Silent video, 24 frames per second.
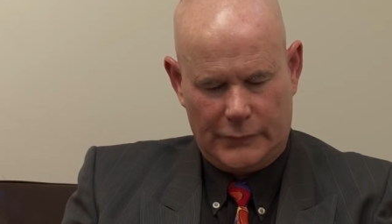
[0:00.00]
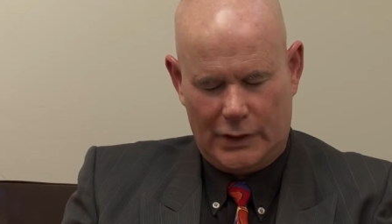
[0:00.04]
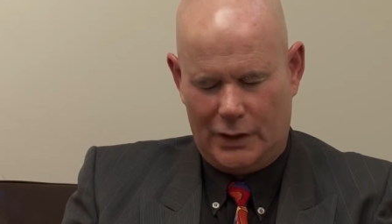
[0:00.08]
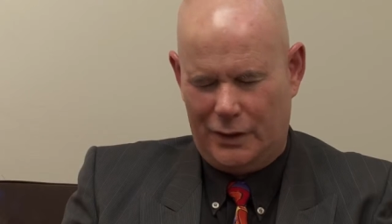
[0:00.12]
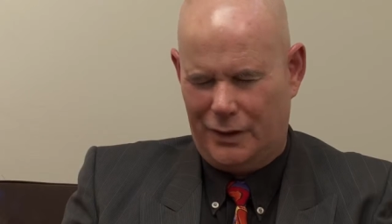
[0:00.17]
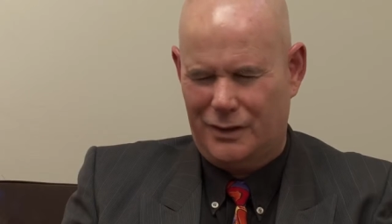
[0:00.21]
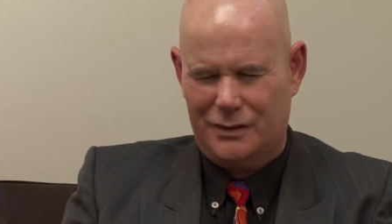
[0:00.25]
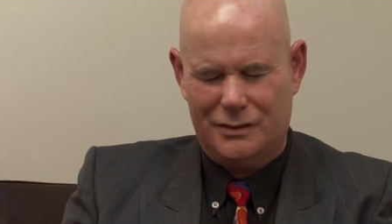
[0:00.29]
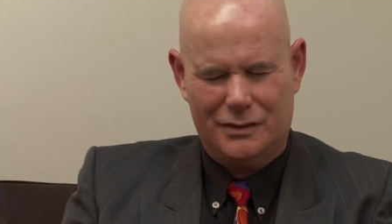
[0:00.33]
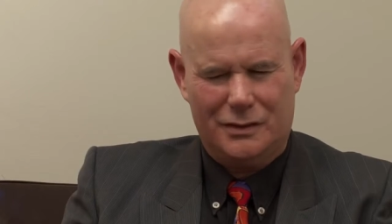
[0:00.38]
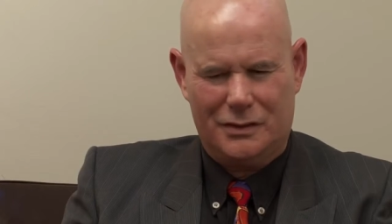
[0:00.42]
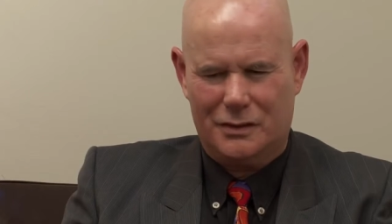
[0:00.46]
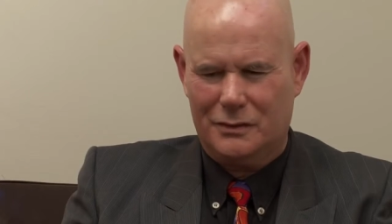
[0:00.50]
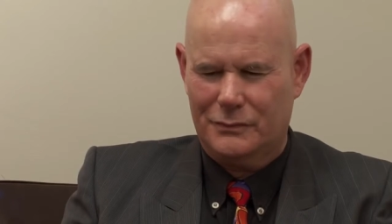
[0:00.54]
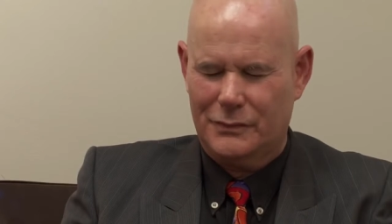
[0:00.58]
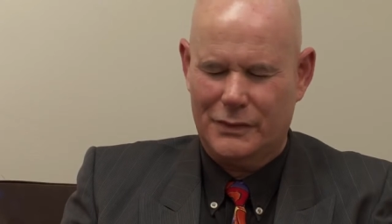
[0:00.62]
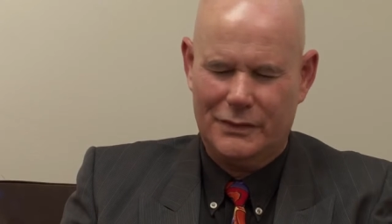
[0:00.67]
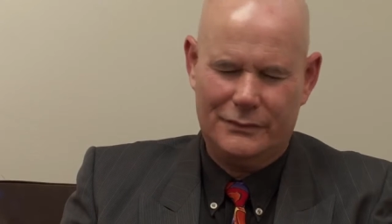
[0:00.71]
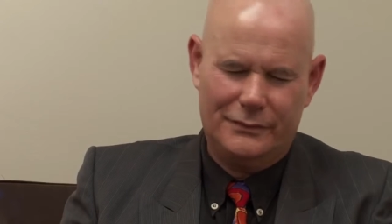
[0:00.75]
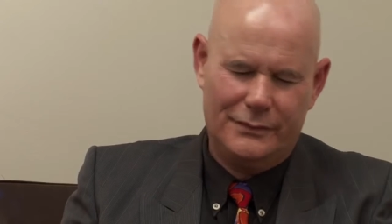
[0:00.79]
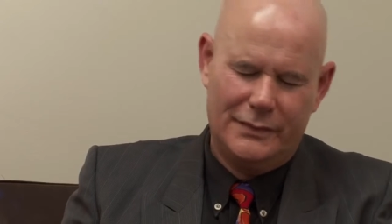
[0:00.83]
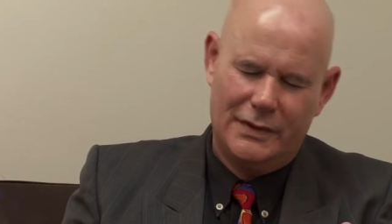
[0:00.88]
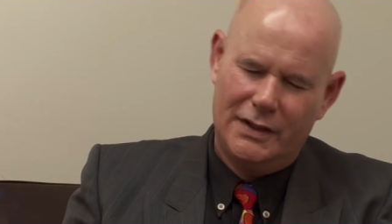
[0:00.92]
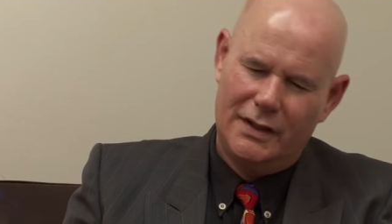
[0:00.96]
Ah, look at
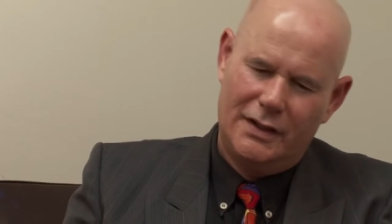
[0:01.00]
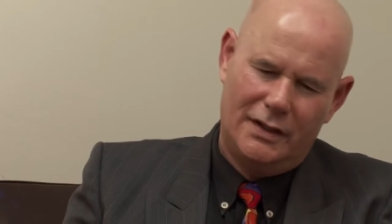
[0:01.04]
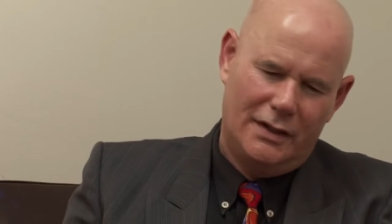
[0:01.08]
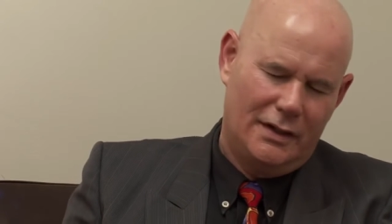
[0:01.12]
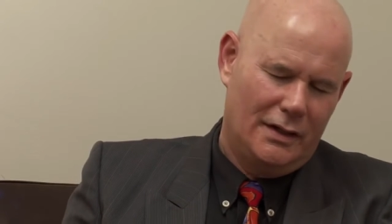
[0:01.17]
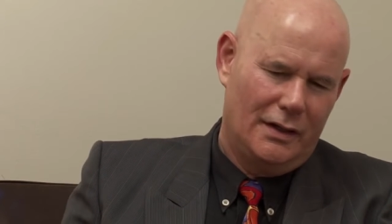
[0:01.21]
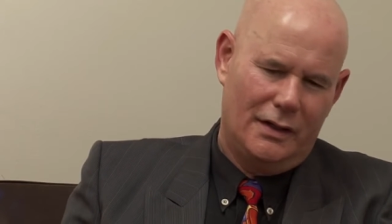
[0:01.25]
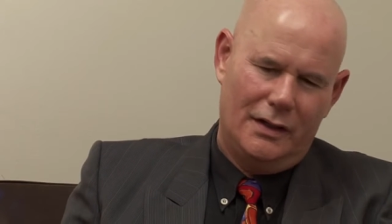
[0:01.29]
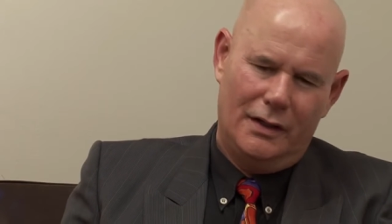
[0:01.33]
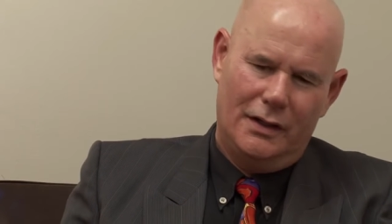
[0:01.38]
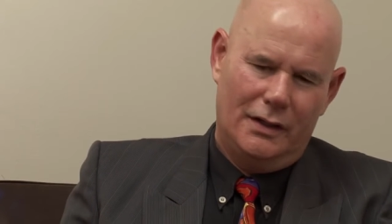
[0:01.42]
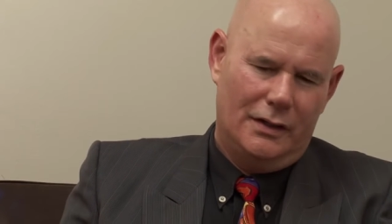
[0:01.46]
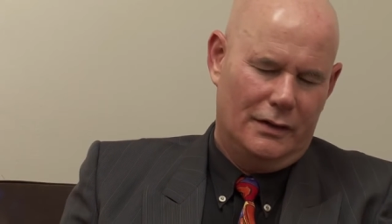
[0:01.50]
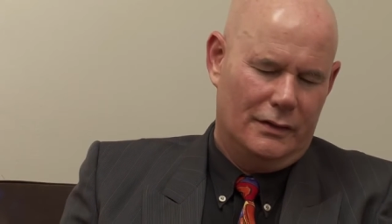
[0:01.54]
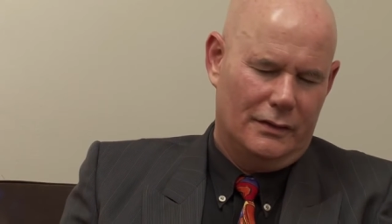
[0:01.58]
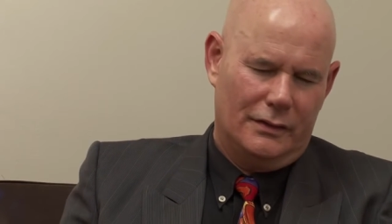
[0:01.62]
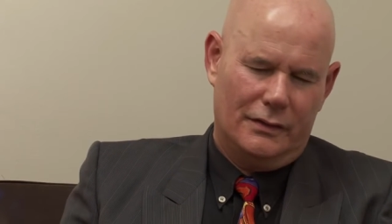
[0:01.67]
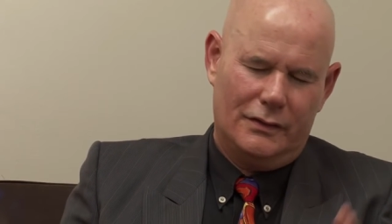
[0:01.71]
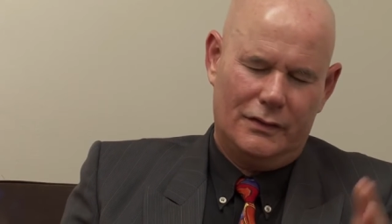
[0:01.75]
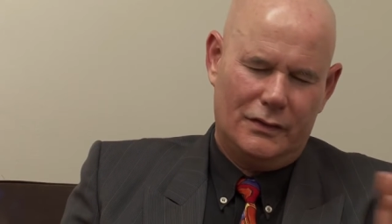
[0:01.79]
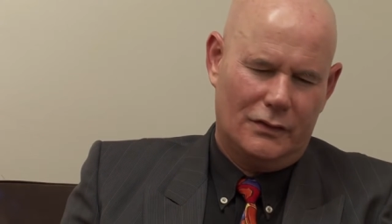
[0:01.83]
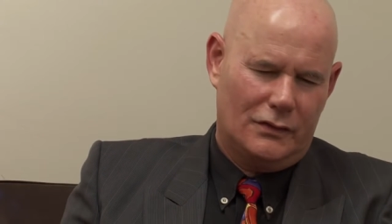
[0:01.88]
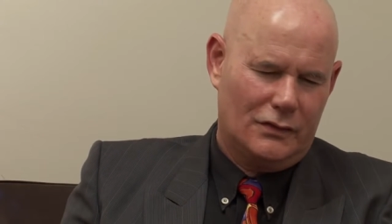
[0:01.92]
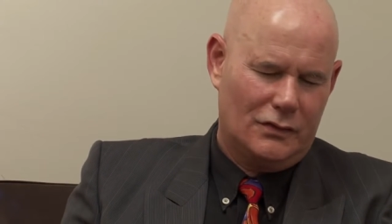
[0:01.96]
me.
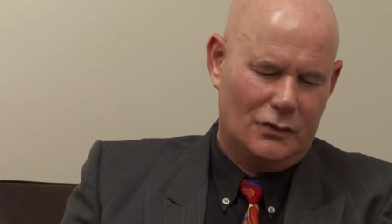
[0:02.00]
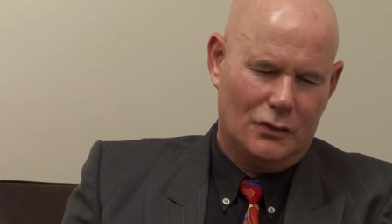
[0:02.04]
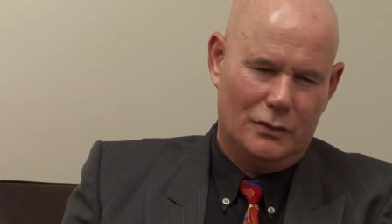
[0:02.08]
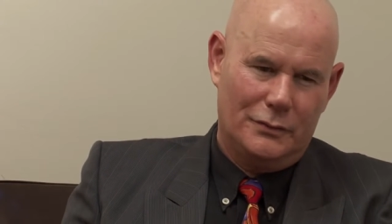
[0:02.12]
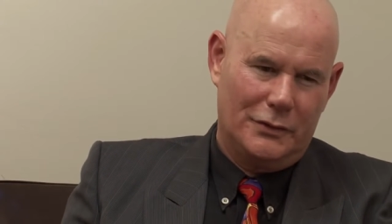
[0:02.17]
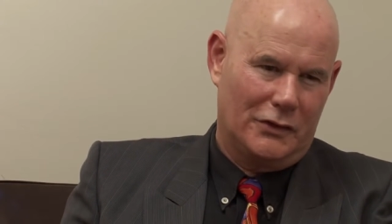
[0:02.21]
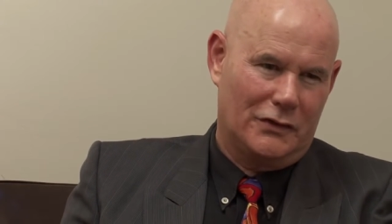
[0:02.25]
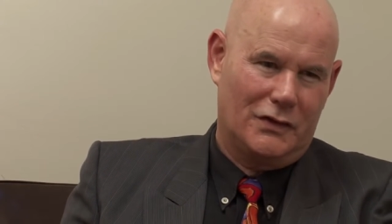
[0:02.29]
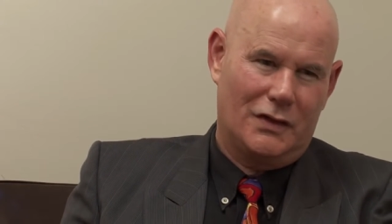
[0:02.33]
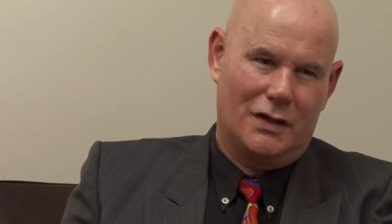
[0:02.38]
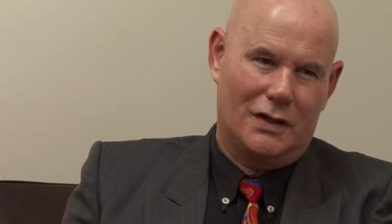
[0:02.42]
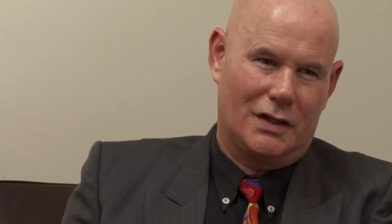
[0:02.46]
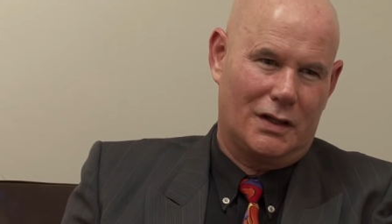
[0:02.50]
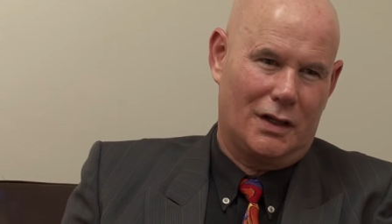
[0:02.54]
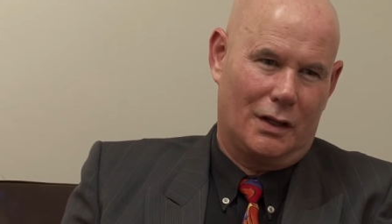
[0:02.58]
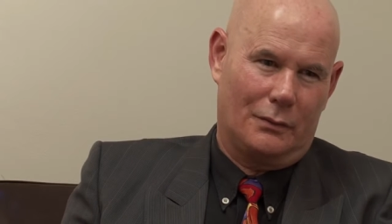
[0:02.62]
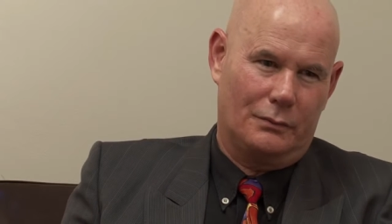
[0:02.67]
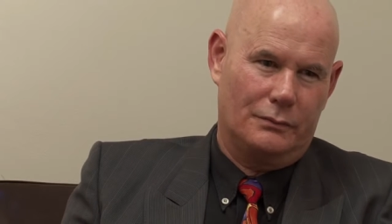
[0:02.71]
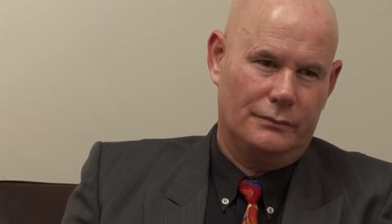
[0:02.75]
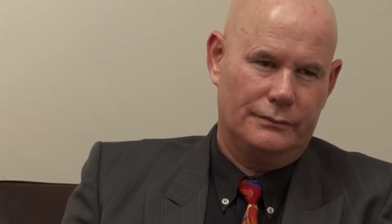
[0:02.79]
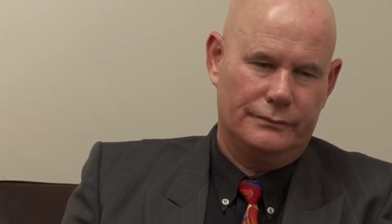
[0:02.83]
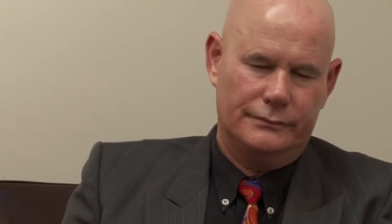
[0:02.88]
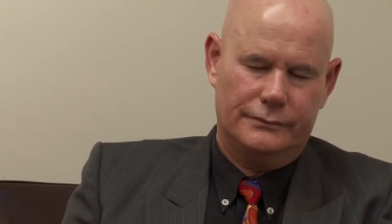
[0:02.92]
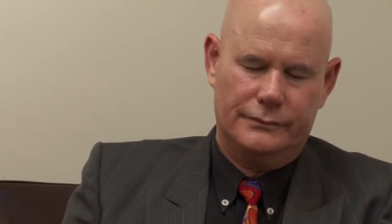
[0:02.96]
It's a storm in a
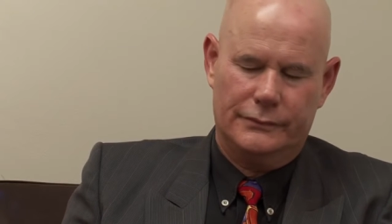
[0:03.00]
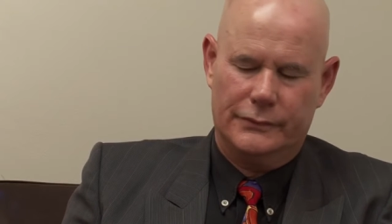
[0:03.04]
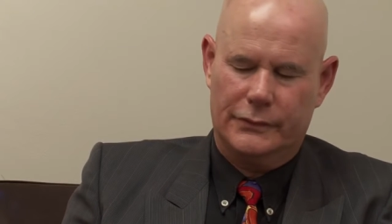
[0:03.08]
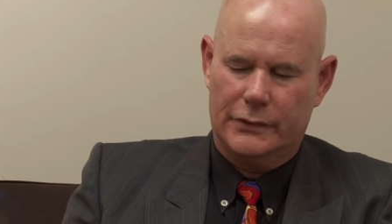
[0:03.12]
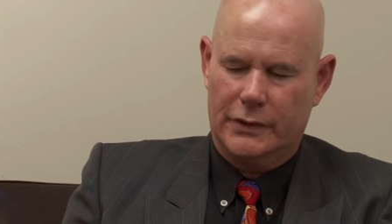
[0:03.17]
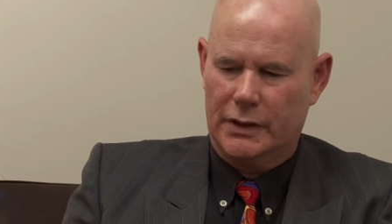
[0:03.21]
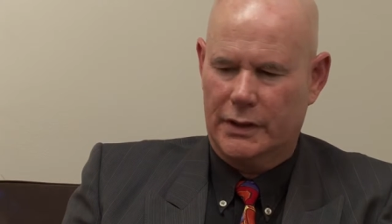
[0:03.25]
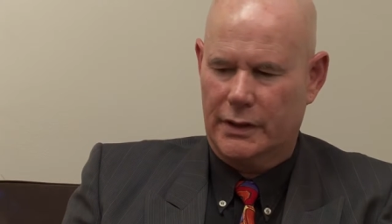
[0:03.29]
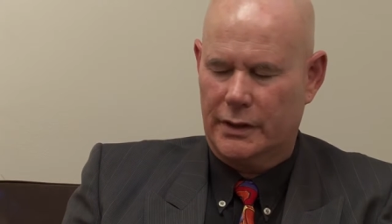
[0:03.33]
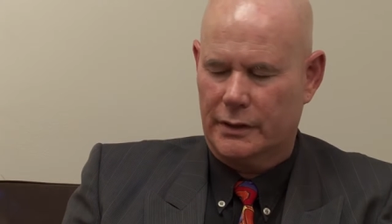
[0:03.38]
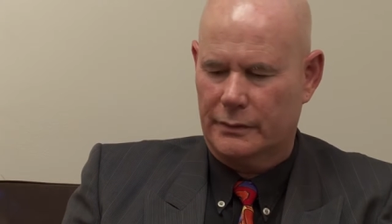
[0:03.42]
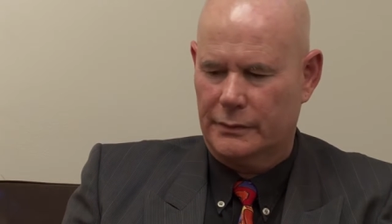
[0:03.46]
teacup, really.